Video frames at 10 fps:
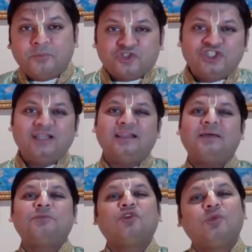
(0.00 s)
pushing
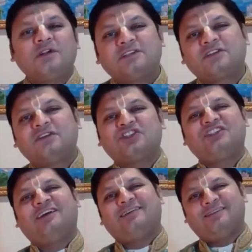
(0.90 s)
them towards
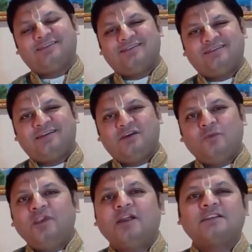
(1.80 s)
Krishna.
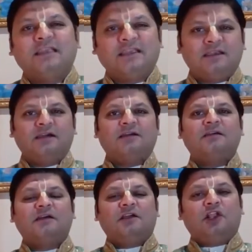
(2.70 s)
We are taking
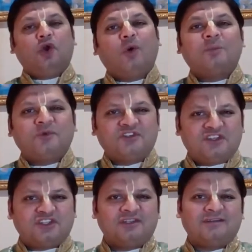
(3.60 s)
a lower
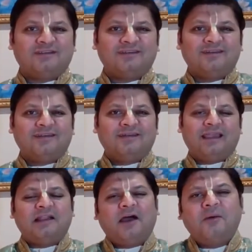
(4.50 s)
position
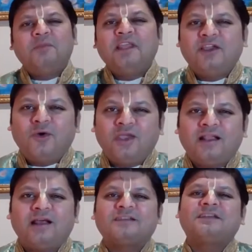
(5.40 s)
and humbly going
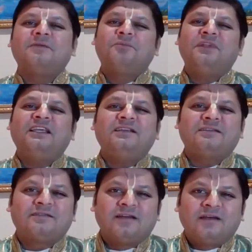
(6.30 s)
and asking,
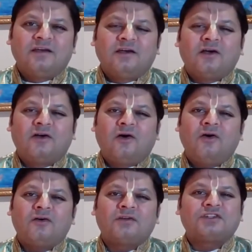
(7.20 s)
please,
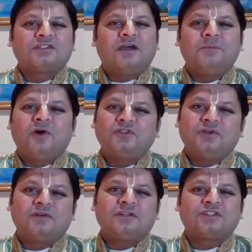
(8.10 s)
Koho Krishna,
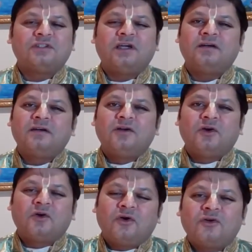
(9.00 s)
Bhajo Krishna,
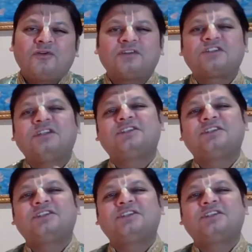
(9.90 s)
Koro Krishna